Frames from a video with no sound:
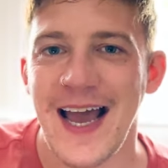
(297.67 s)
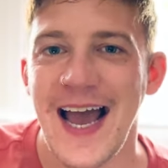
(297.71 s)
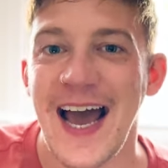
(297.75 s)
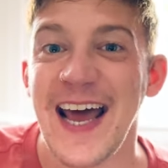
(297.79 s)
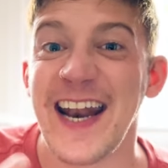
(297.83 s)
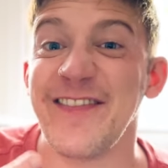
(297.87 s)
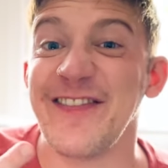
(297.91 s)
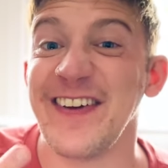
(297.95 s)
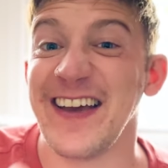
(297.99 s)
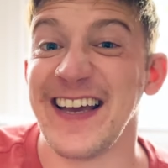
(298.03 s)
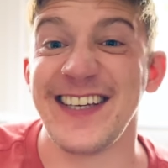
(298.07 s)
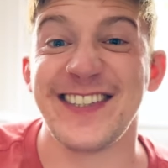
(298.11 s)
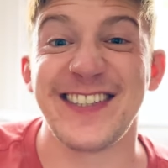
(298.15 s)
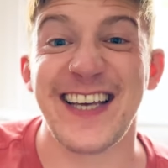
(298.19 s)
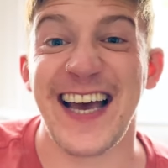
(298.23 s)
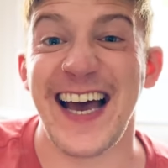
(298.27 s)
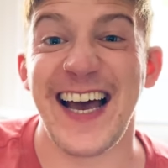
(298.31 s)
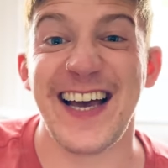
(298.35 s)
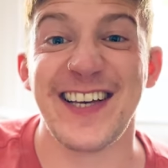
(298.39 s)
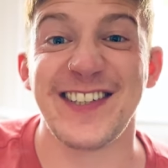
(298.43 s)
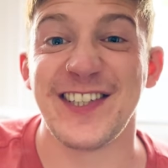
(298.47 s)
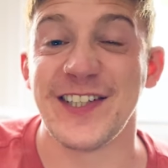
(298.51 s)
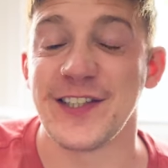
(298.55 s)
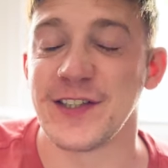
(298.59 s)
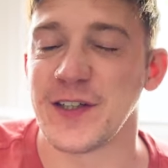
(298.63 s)
And if it is a
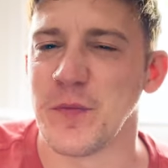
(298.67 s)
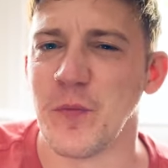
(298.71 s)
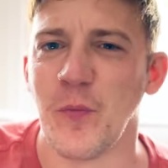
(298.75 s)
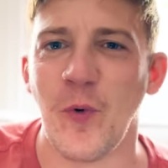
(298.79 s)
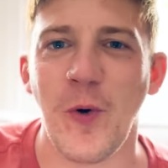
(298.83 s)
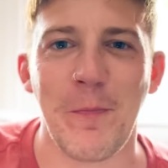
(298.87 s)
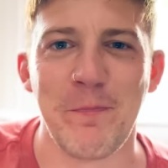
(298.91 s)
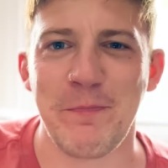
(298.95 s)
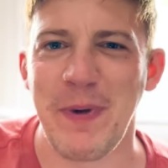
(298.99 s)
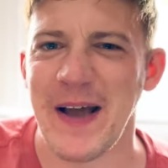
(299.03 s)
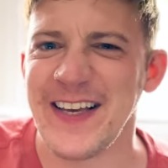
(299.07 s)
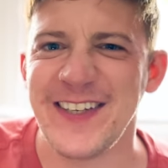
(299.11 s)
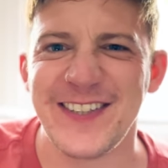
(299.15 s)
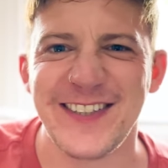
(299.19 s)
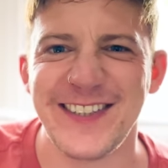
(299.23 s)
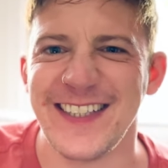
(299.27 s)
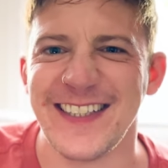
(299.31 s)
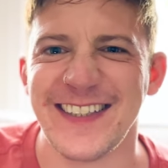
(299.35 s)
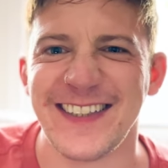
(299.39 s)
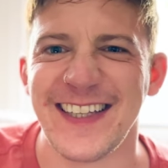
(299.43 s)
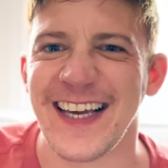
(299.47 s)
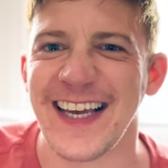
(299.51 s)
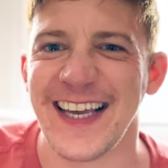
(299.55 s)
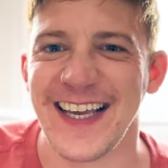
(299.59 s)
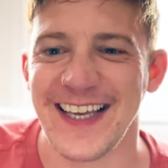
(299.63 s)
hair system, what base do you
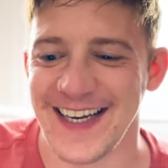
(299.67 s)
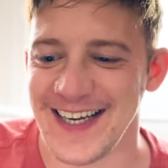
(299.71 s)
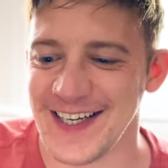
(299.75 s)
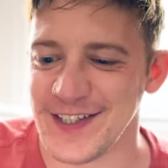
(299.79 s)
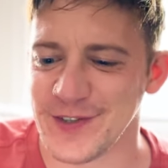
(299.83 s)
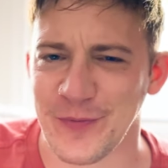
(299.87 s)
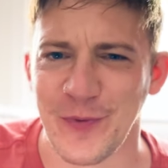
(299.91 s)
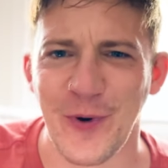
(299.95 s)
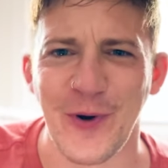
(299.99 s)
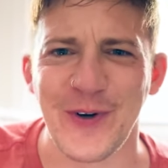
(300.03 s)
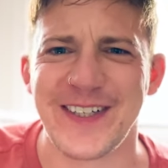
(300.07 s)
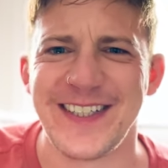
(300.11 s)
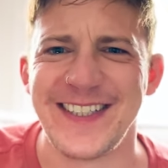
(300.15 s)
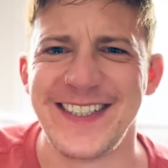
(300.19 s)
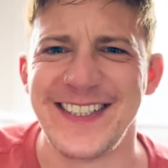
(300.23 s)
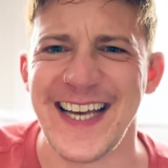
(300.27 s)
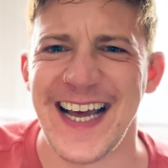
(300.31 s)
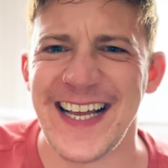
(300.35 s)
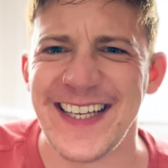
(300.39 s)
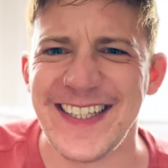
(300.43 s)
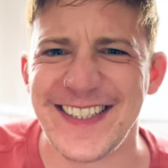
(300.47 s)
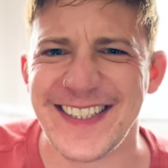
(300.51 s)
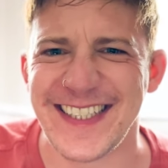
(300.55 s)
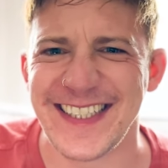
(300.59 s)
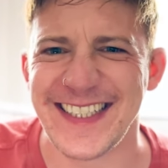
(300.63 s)
think it is? What
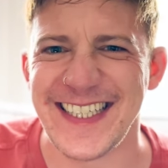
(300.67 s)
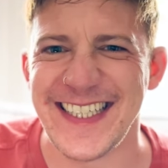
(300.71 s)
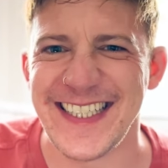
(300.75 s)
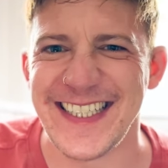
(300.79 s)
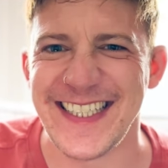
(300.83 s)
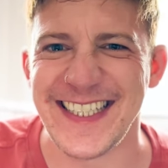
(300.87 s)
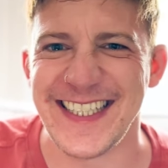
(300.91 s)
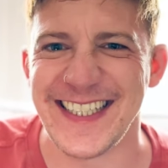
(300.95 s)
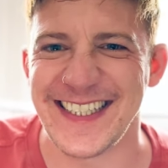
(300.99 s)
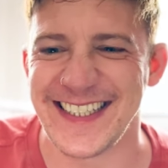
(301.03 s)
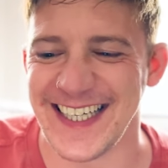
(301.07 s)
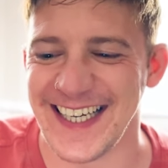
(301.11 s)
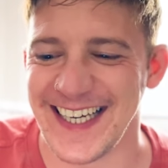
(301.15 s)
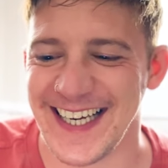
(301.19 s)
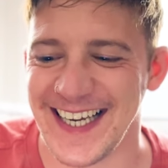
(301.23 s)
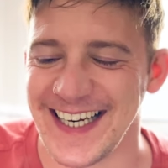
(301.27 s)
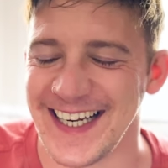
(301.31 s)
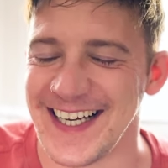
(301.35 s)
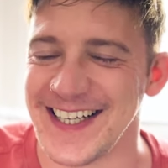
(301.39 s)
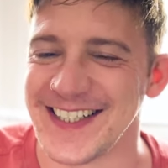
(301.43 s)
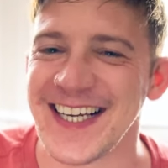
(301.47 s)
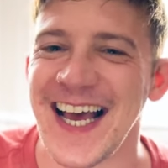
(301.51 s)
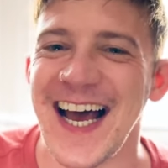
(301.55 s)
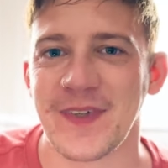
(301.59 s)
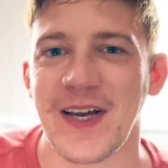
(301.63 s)
density do you think it
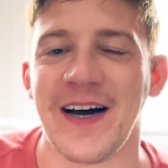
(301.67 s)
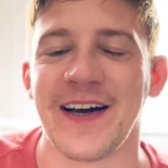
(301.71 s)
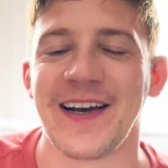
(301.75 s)
is?